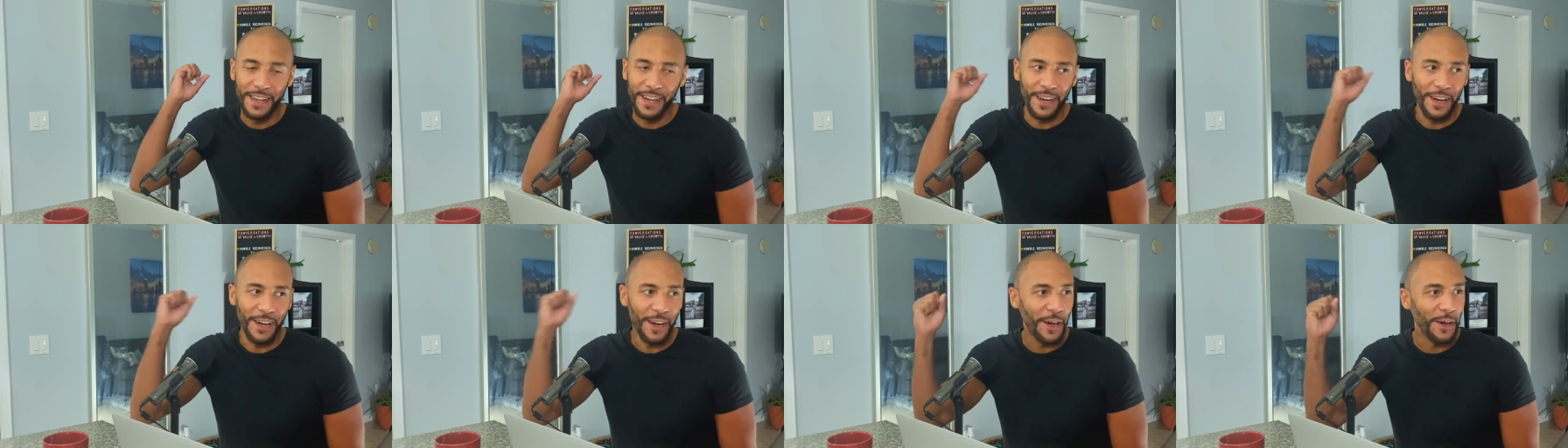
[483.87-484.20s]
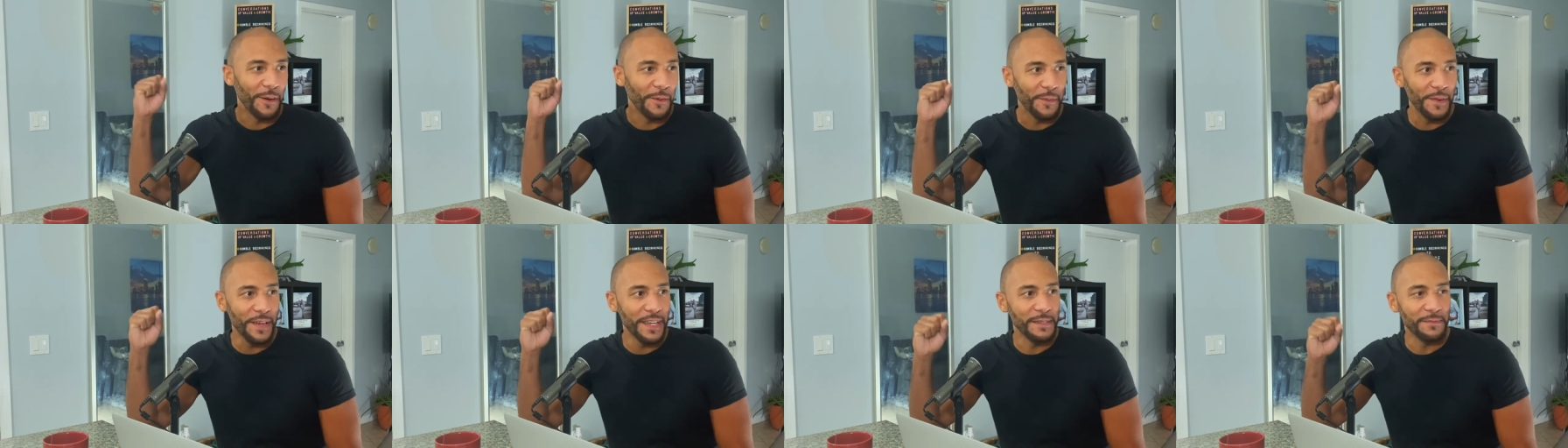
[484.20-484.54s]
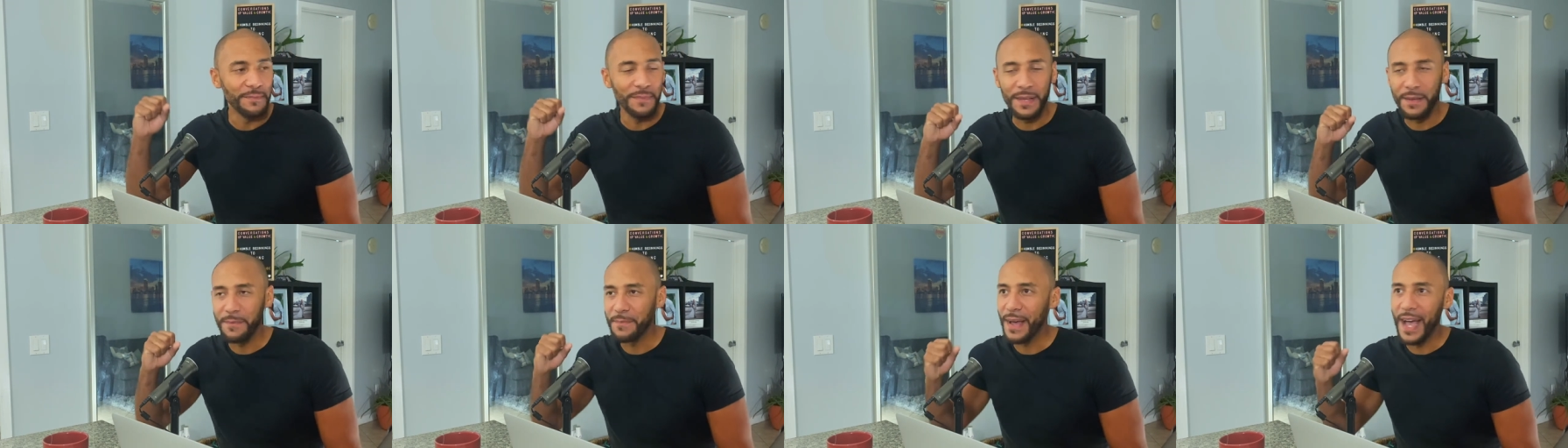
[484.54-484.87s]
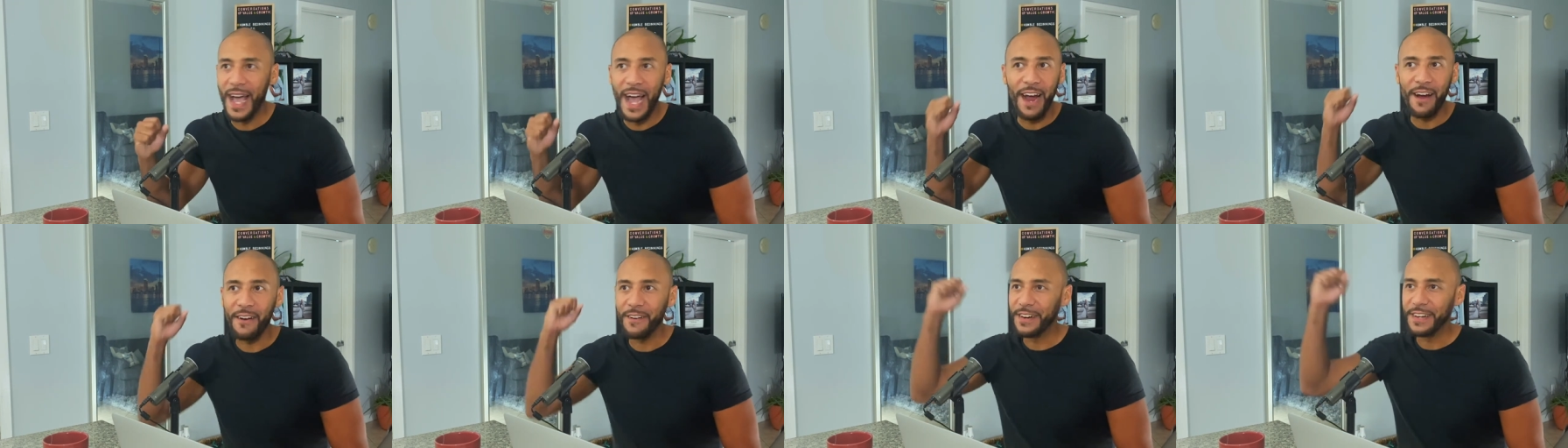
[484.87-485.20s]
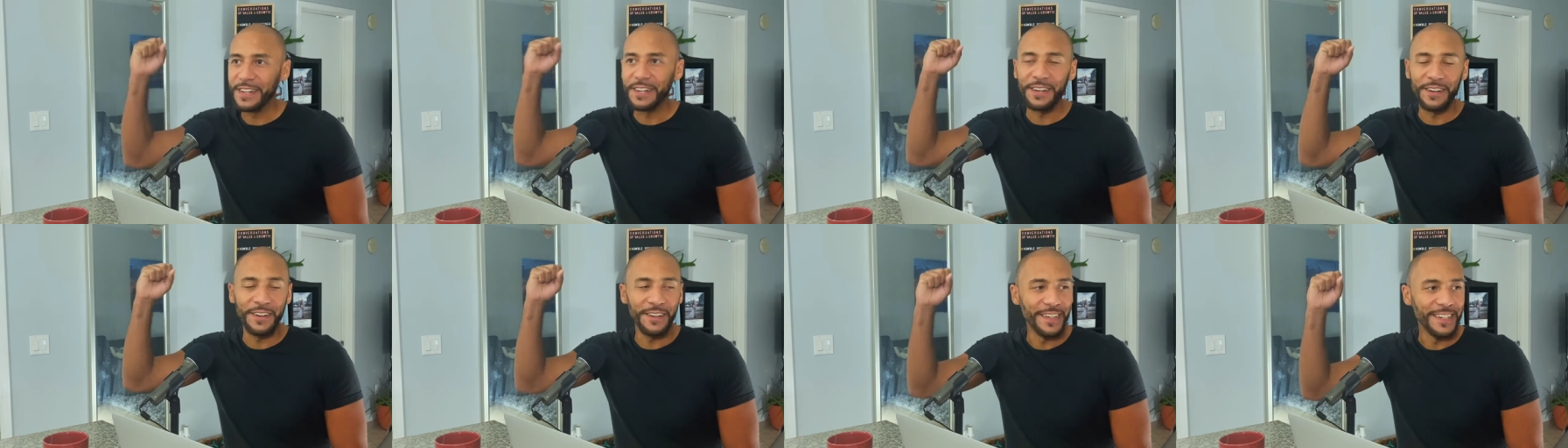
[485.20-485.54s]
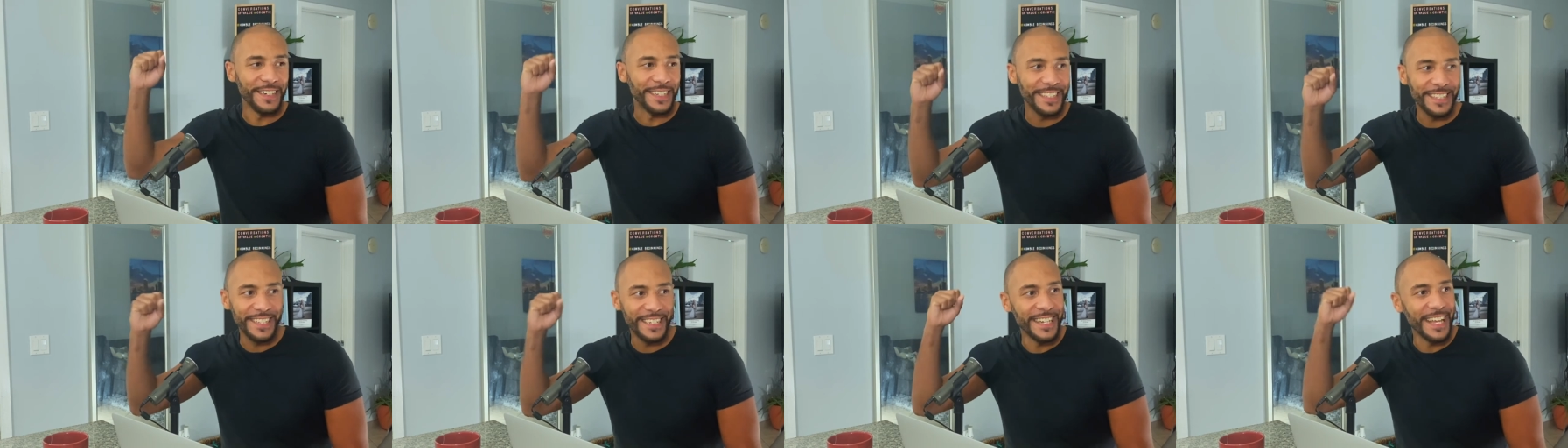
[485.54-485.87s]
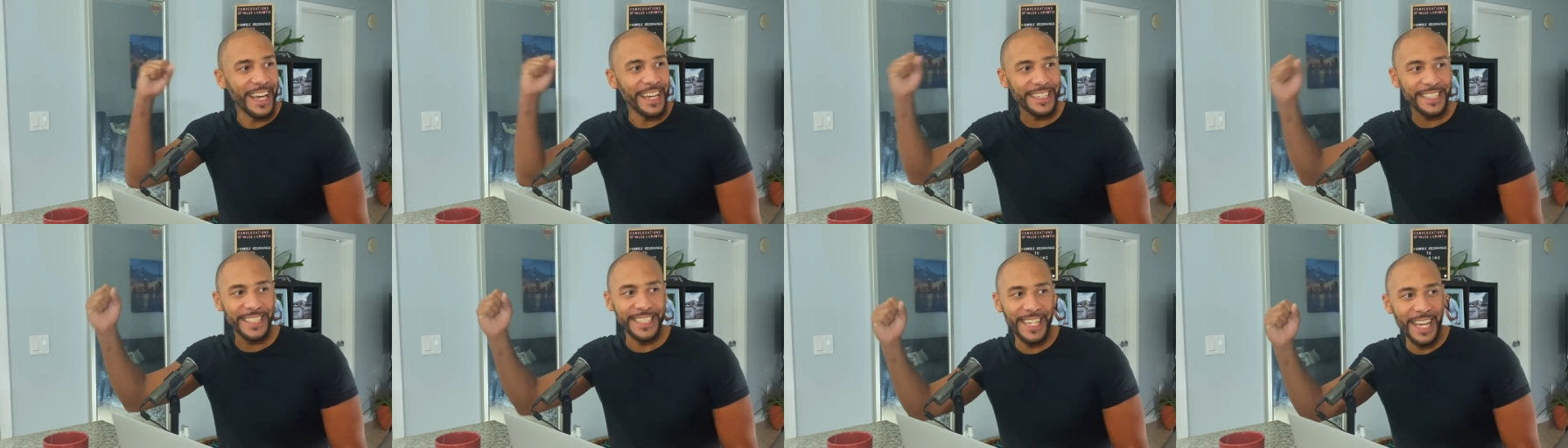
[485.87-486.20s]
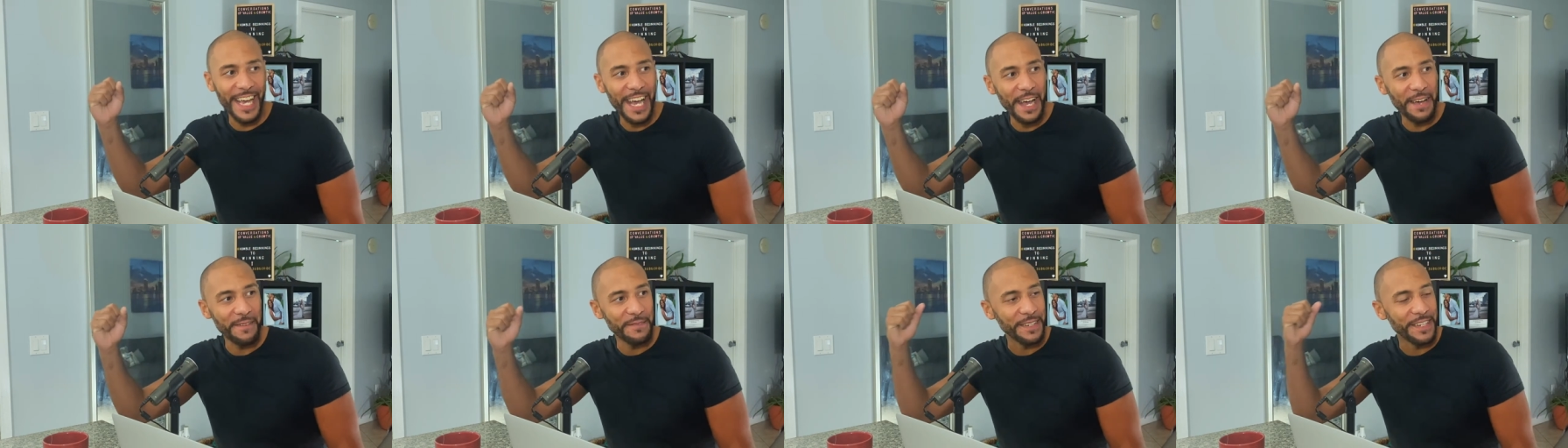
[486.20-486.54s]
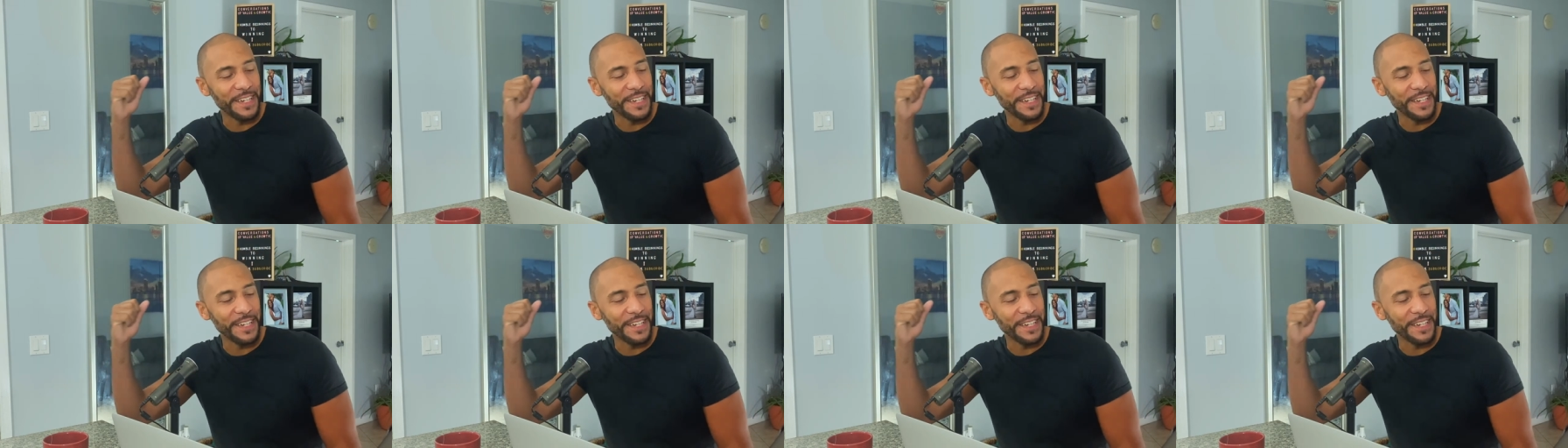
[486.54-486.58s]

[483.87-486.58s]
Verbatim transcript: always be powering on to the yeah, next step, I mean, you, you